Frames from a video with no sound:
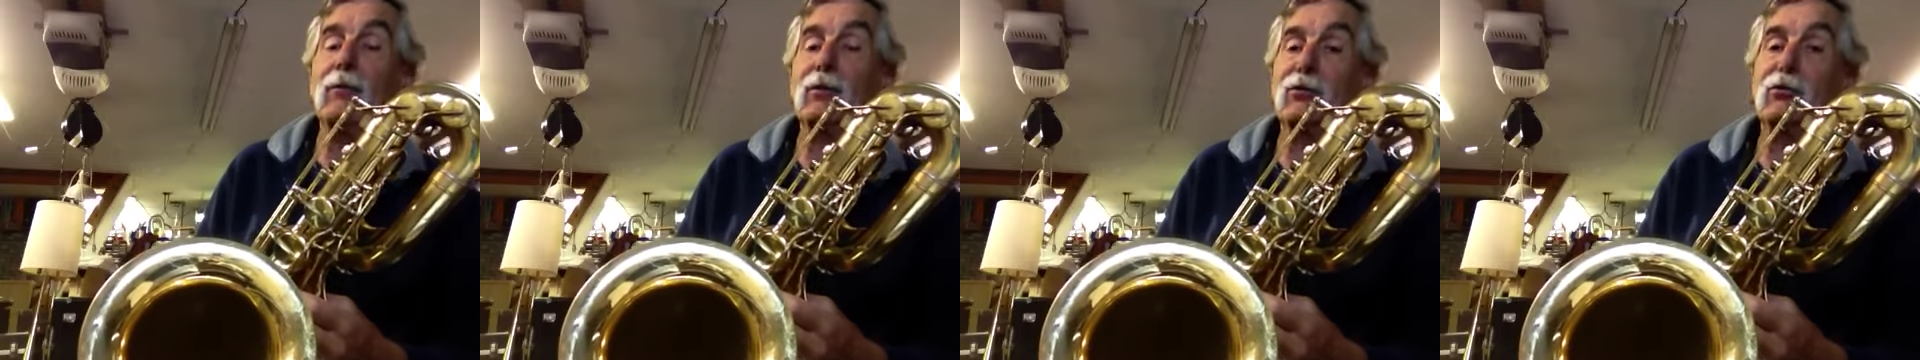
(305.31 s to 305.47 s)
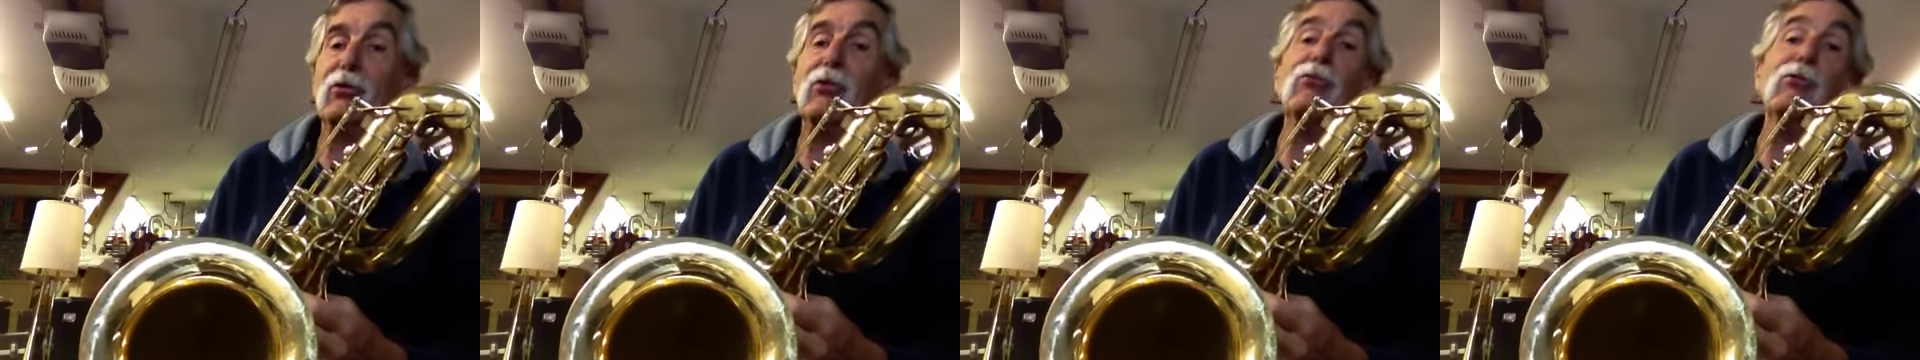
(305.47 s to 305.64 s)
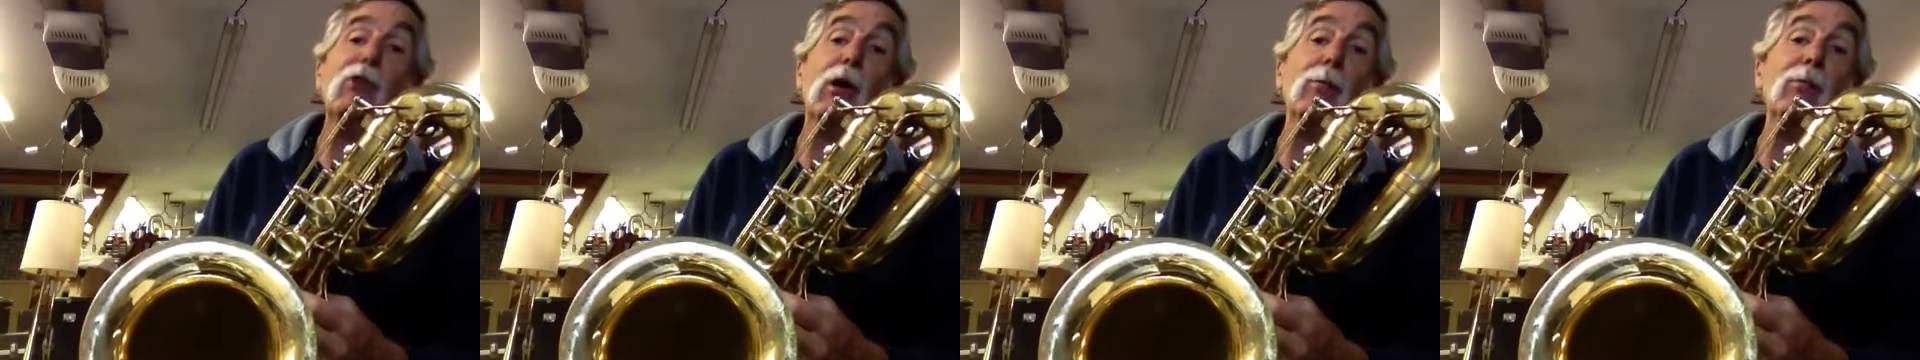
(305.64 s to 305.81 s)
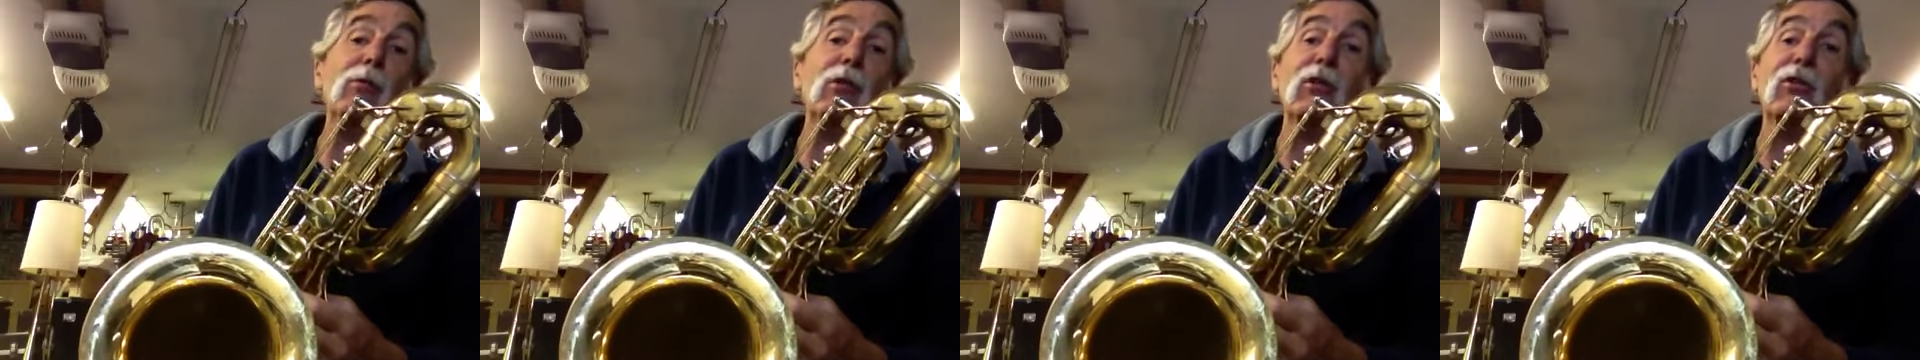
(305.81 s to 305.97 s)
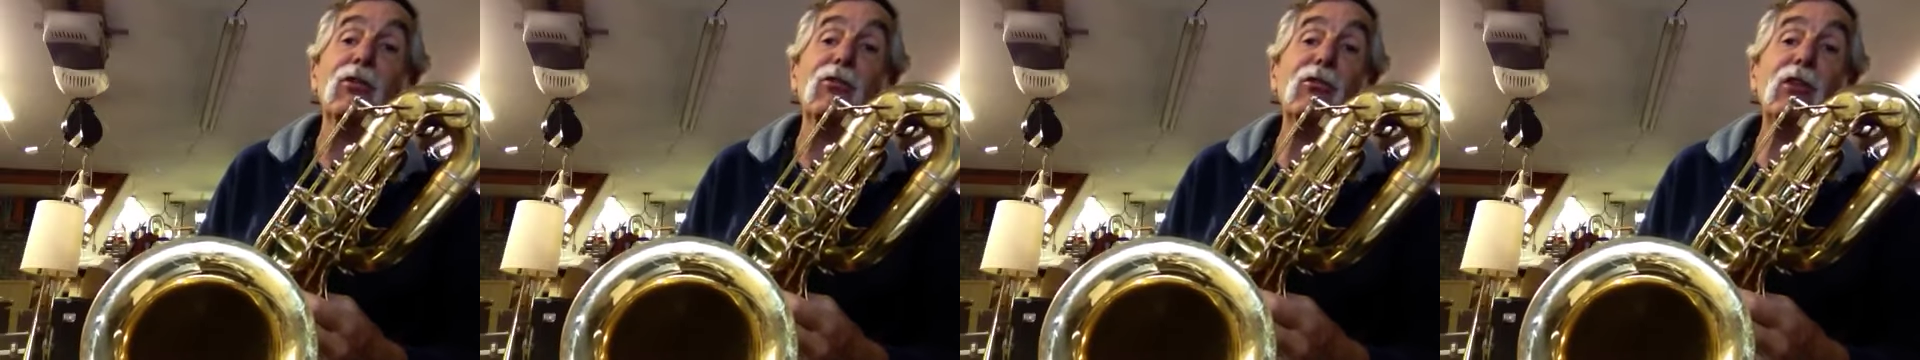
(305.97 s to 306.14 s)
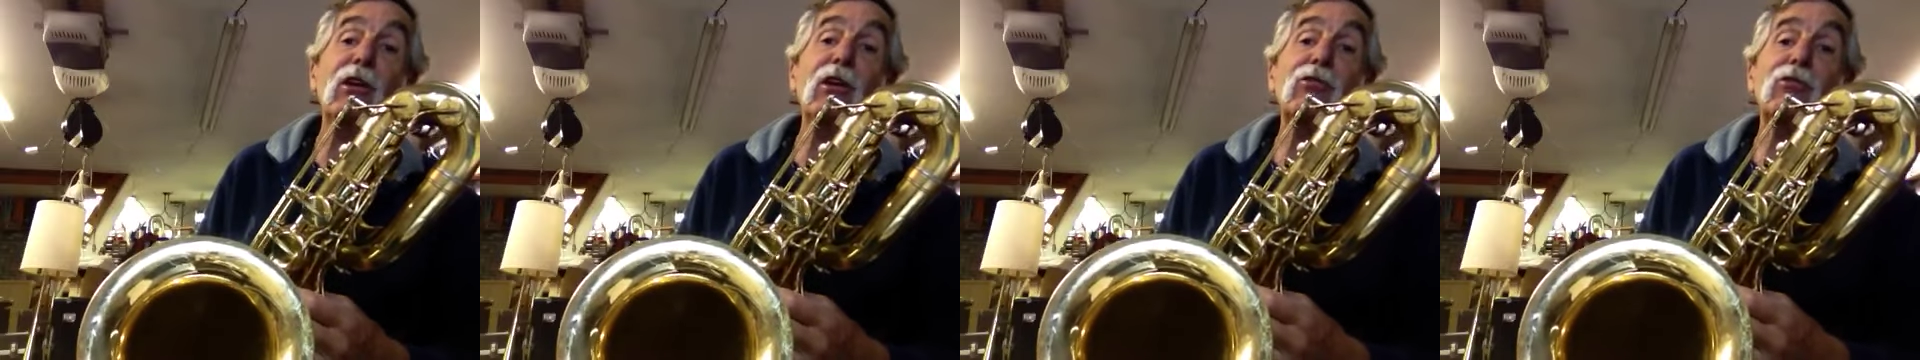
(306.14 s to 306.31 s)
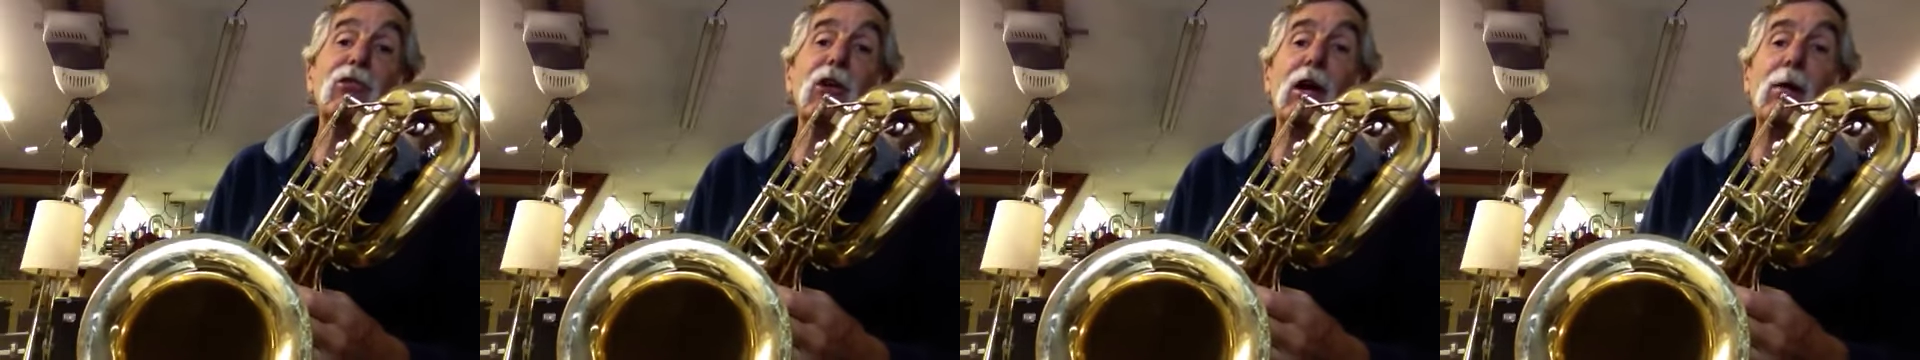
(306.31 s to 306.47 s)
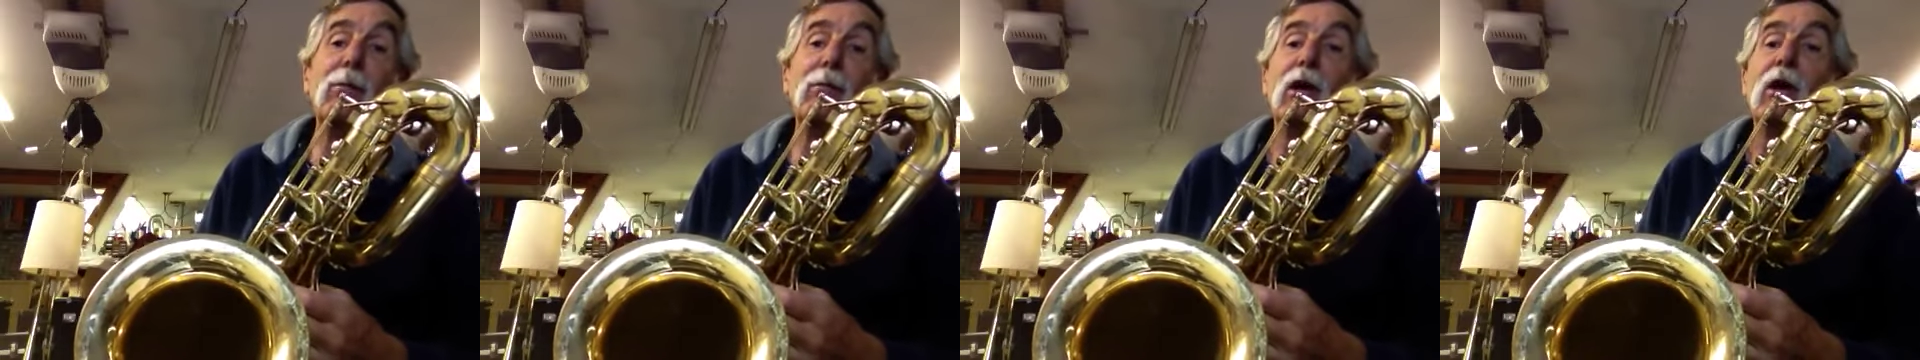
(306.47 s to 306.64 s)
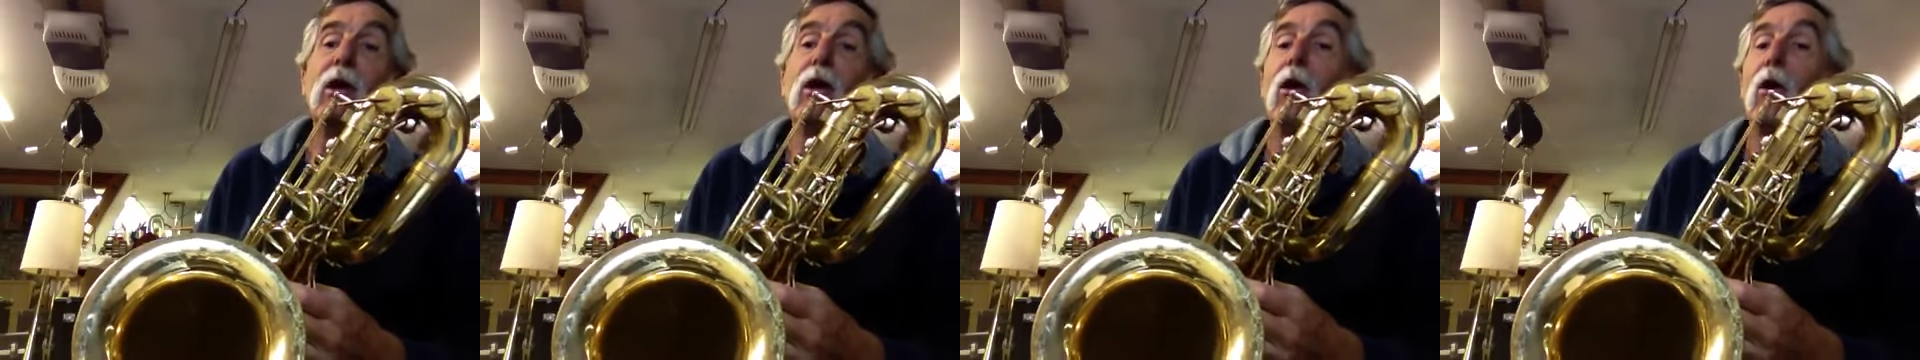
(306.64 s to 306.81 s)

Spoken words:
G sharp to the C sharp,